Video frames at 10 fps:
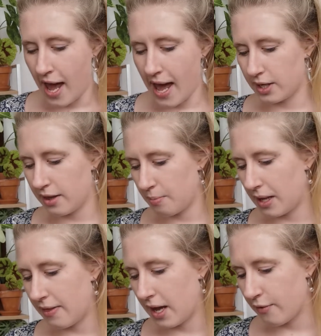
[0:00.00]
So another
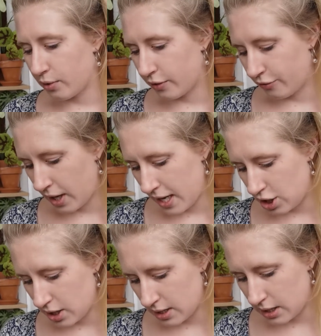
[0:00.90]
plant that I've wanted for
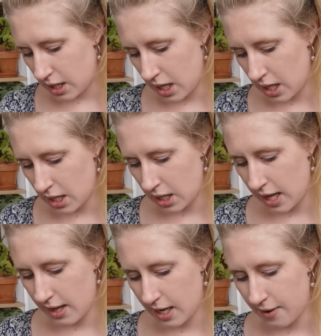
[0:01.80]
ages
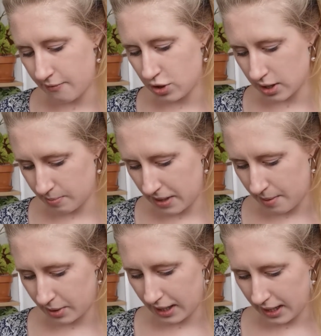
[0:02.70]
and then I've just been
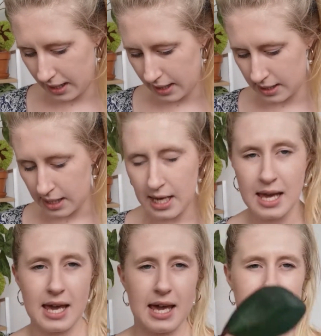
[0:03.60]
able to get it
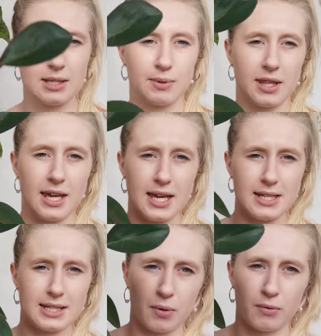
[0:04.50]
is one of
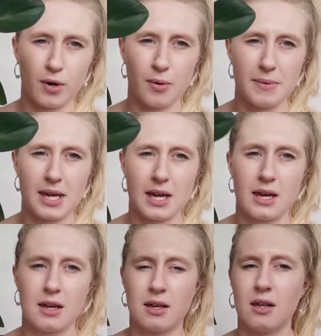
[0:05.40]
these,
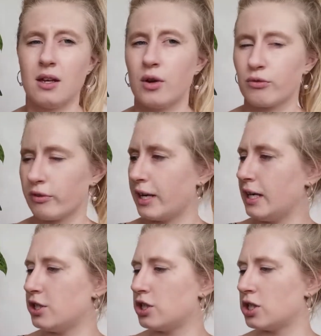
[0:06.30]
Peperomia Red
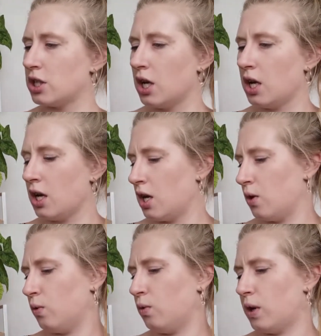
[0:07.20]
Edge,
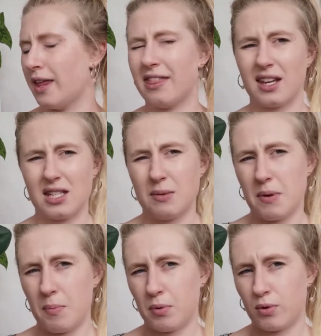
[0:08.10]
or I think it's a
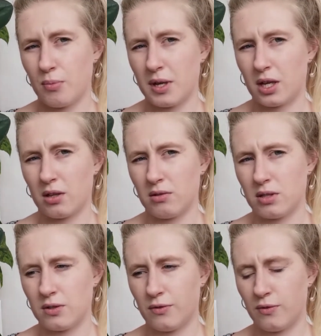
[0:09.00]
Peperomia
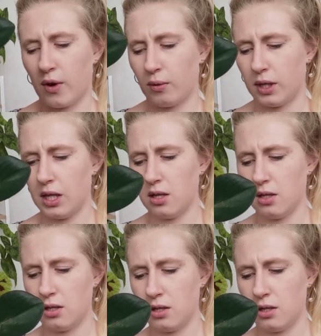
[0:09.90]
crucifolia.